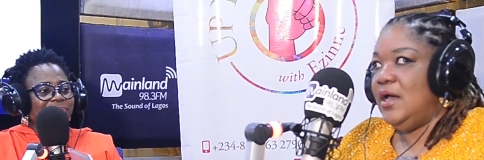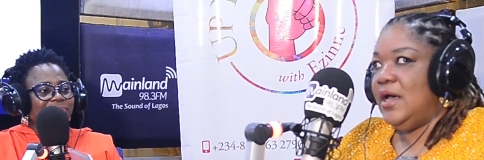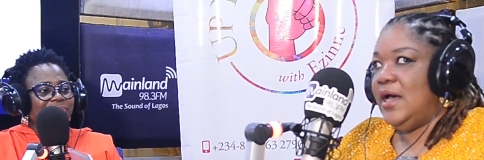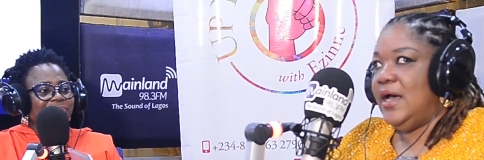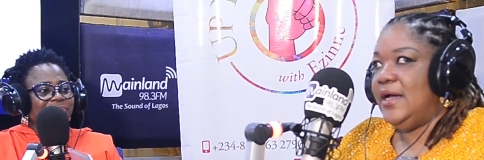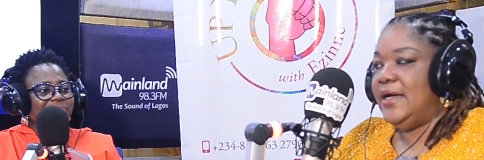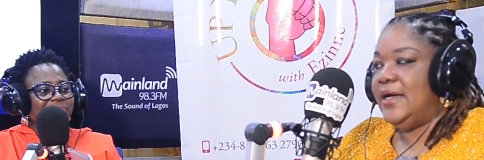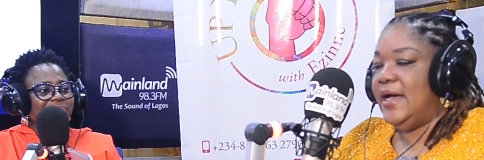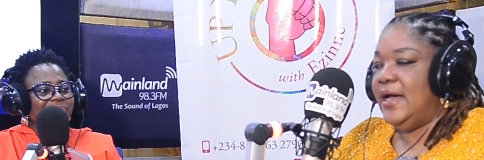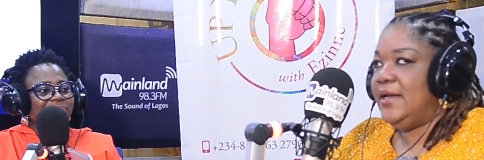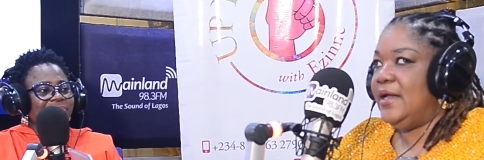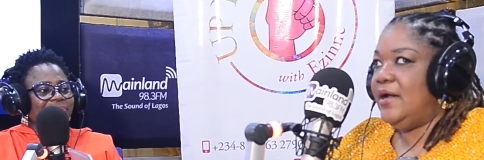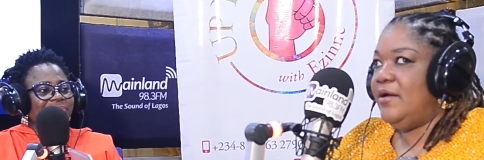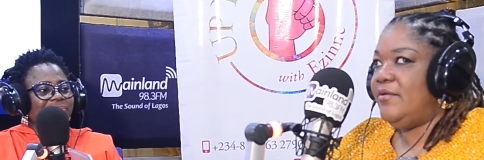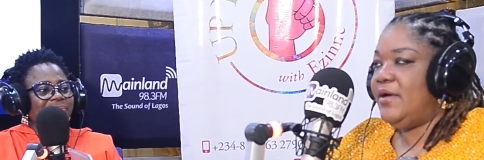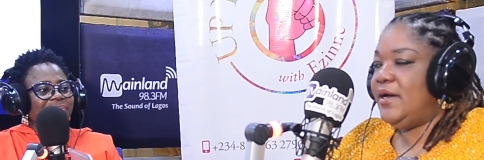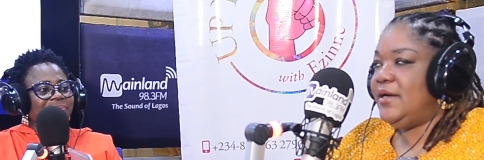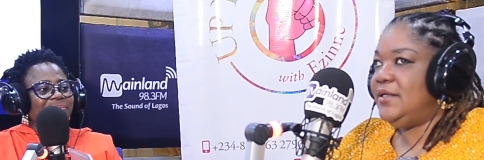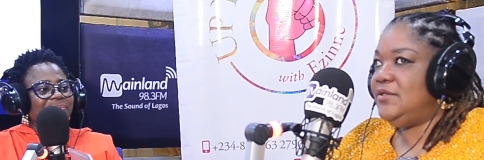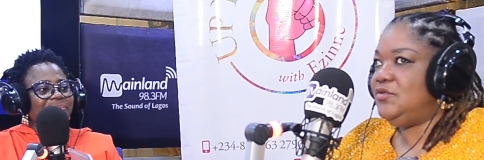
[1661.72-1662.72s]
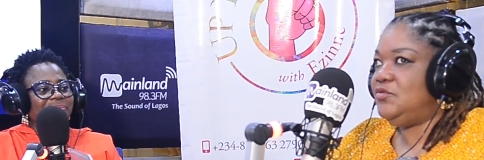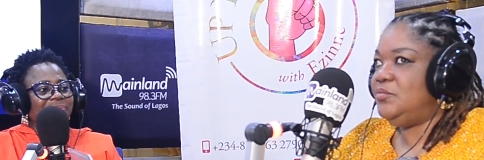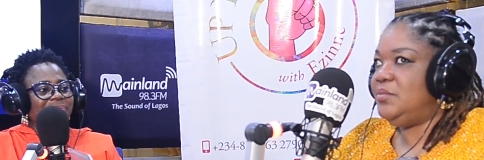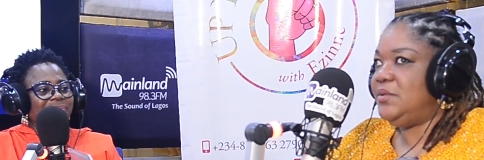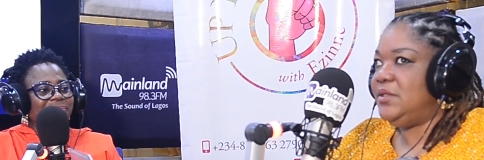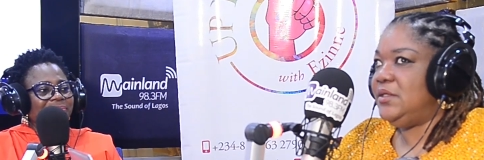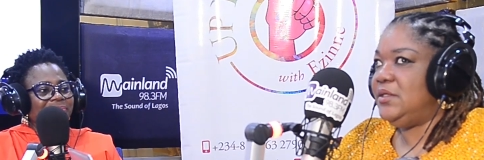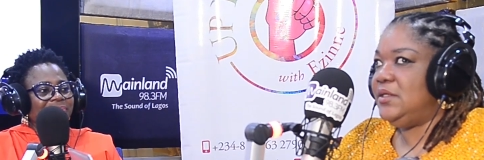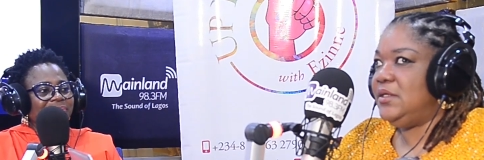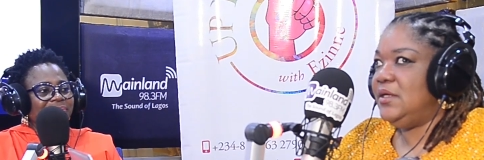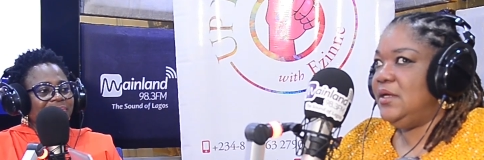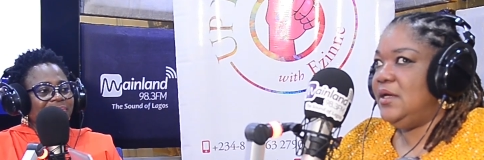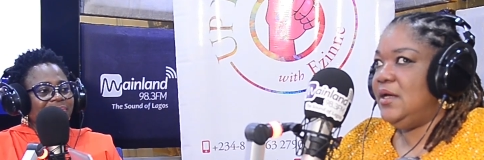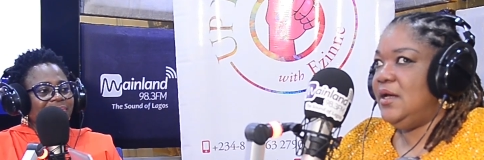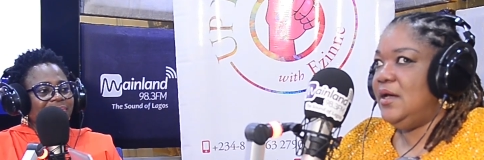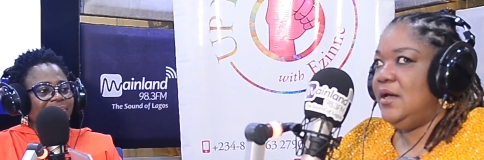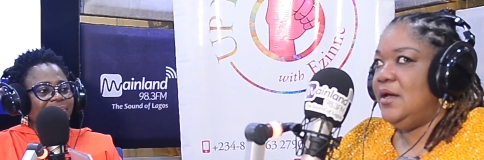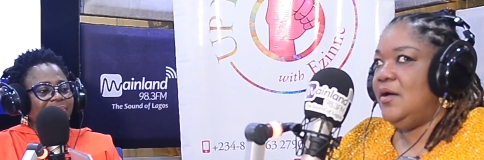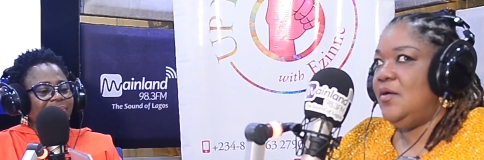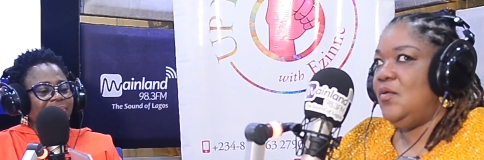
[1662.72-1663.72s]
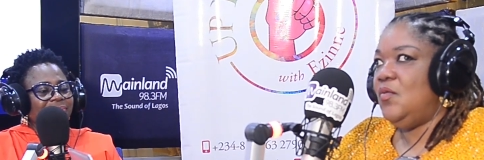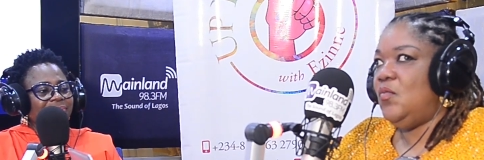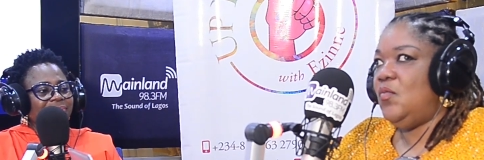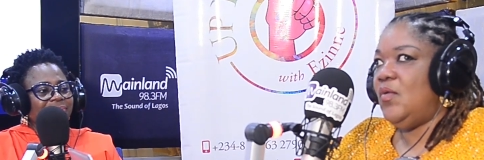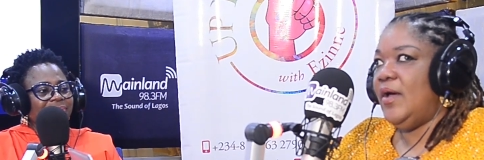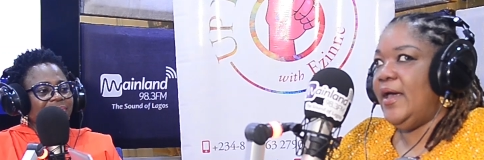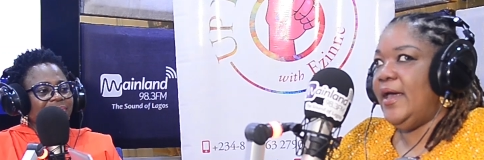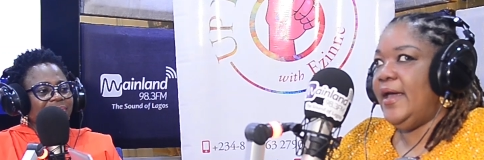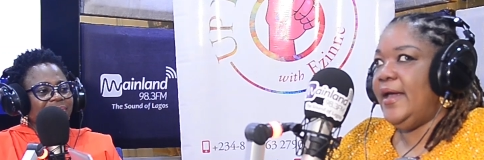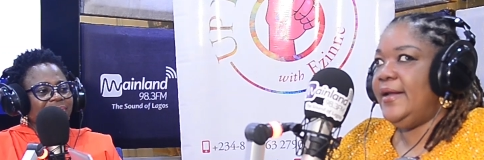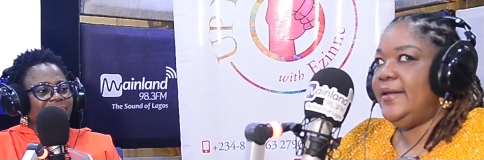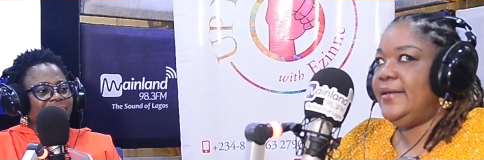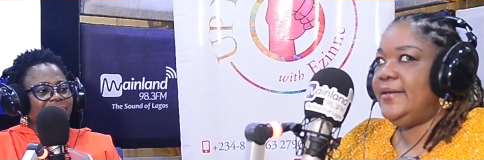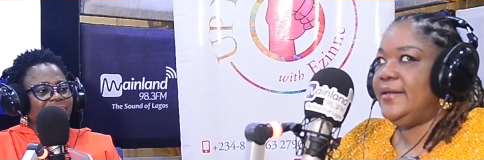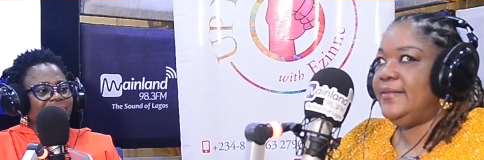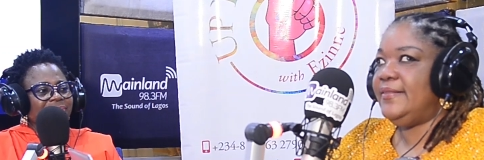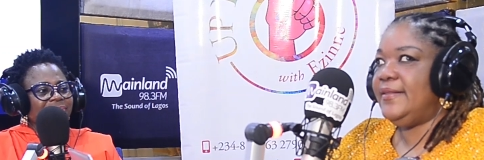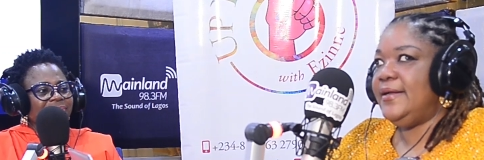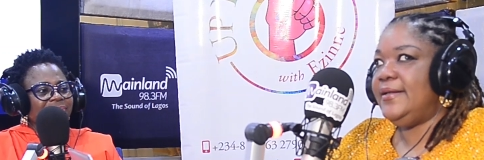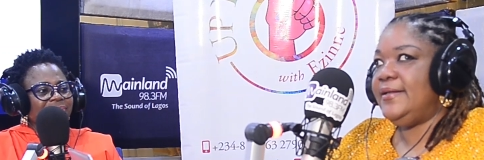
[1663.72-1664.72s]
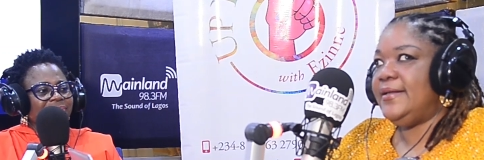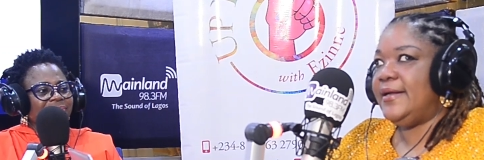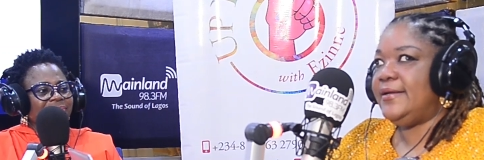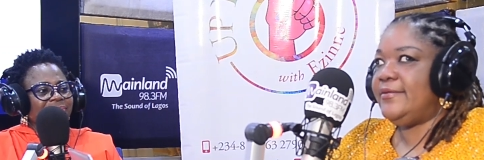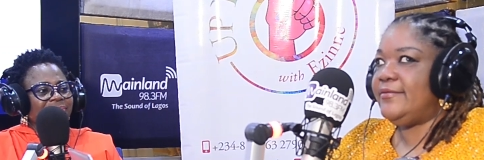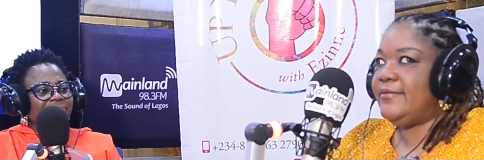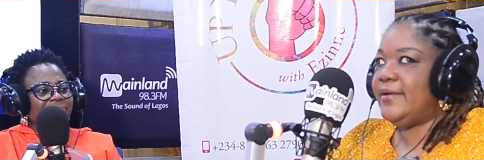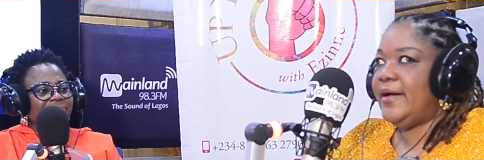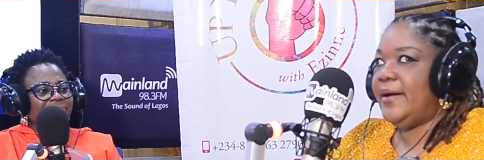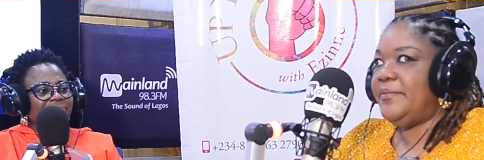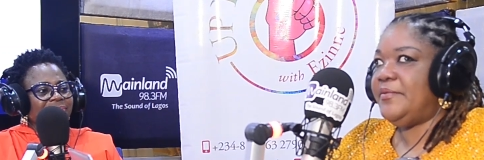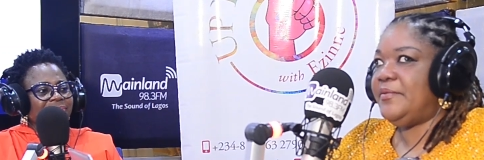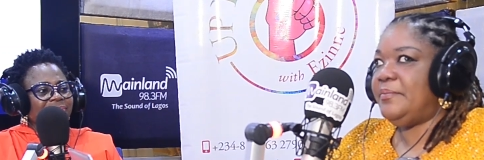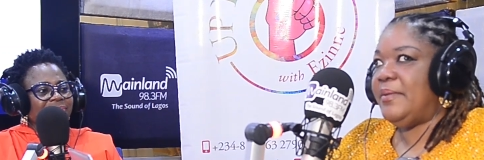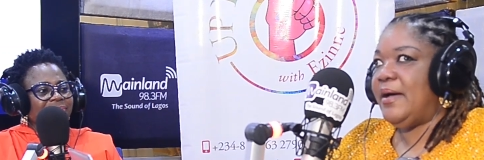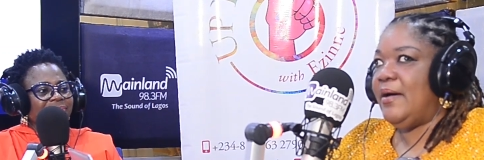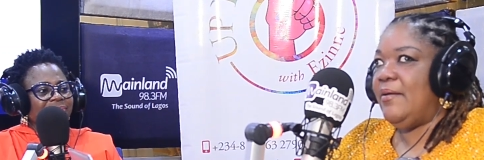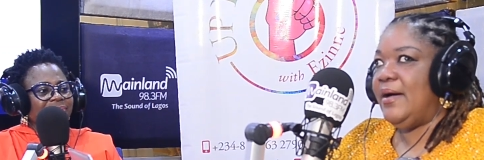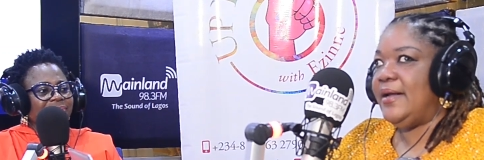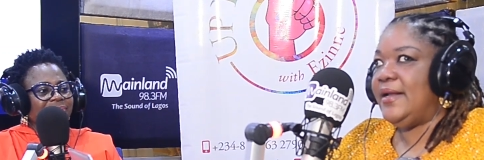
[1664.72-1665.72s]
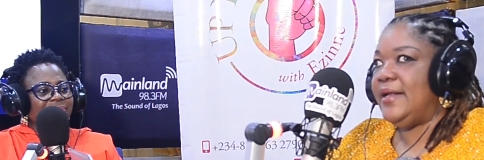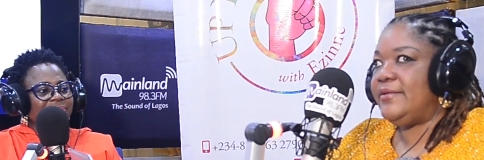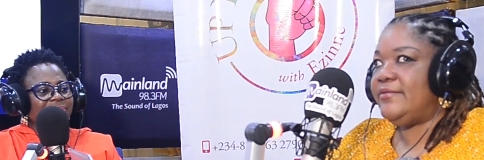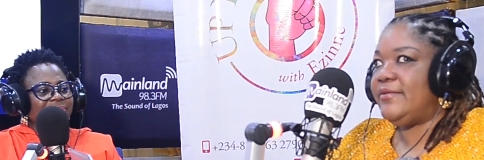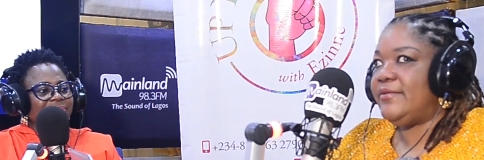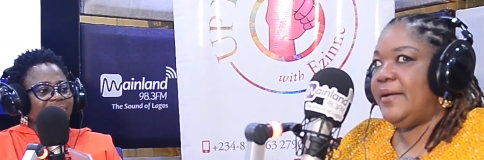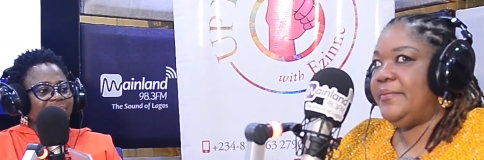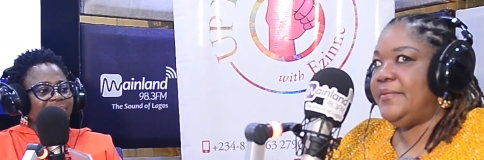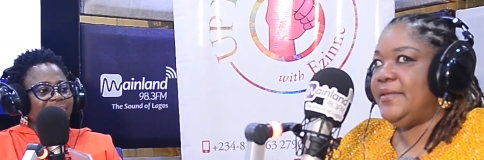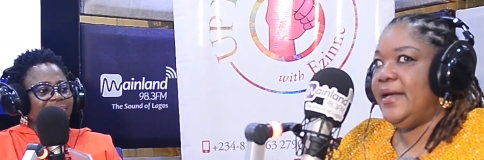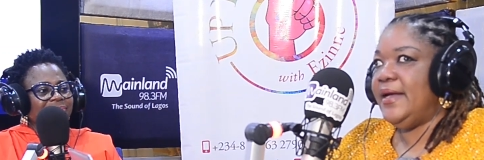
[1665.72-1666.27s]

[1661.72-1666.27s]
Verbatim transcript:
Speaker 1: I, I now read it to be when the thing that traps power, that traps